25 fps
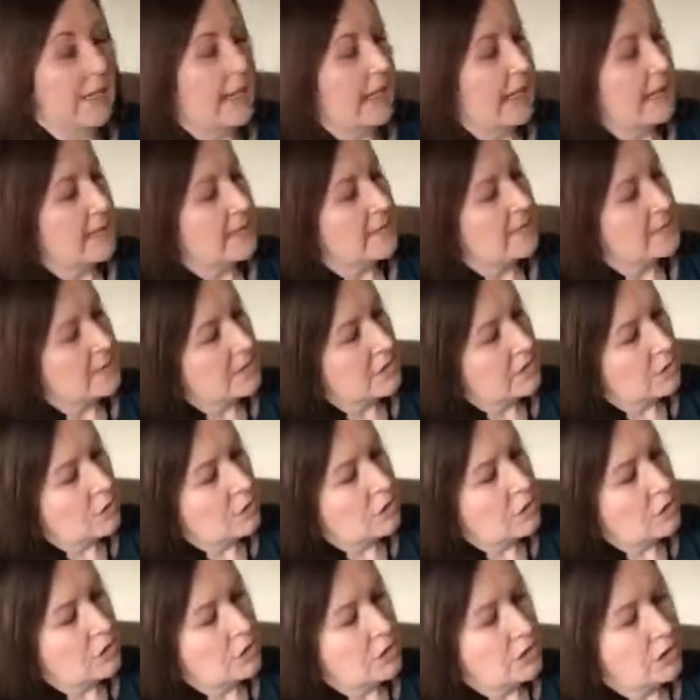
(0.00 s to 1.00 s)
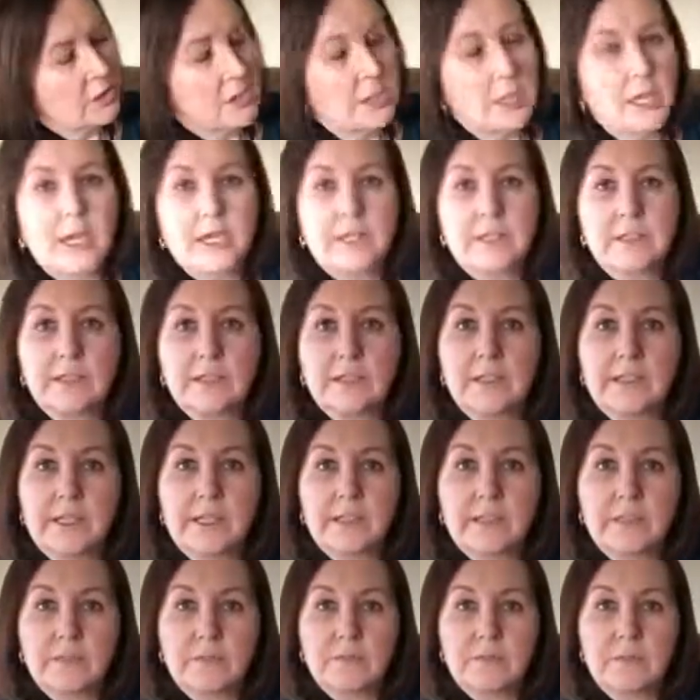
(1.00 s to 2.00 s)
acts as a cushion
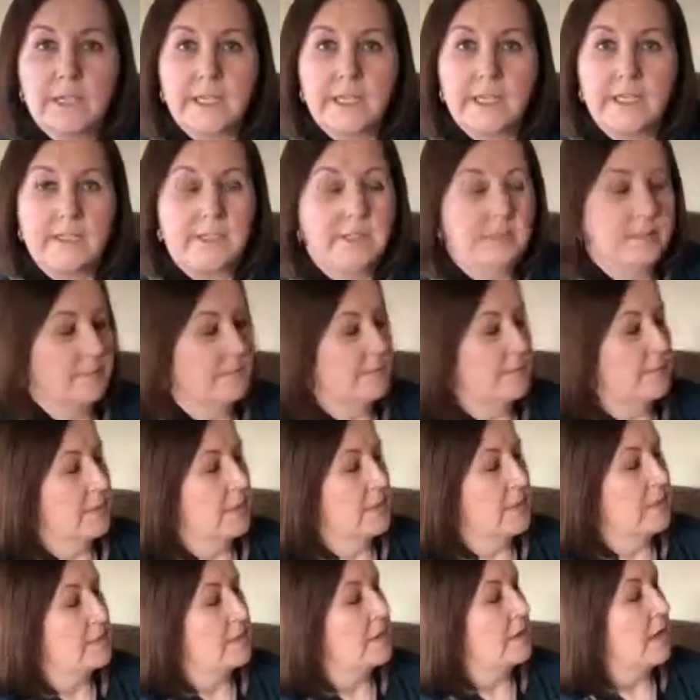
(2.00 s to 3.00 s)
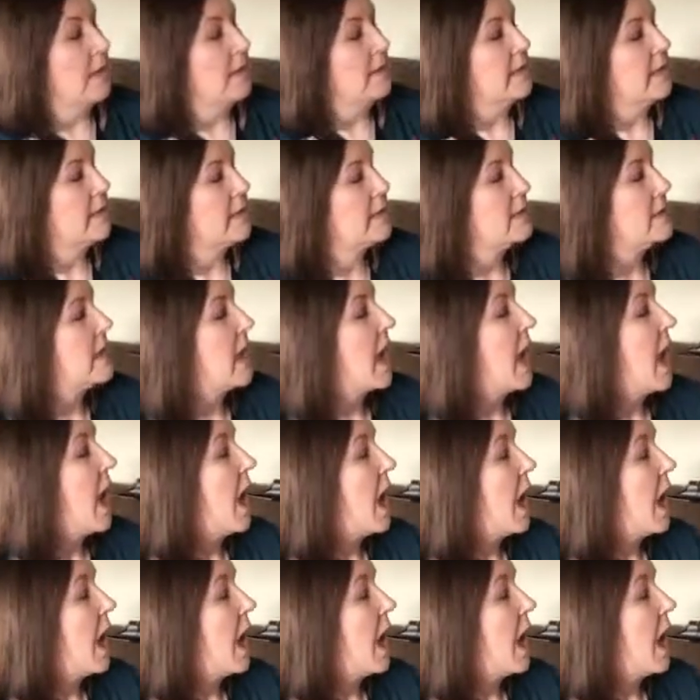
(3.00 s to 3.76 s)
underneath the reed, like this.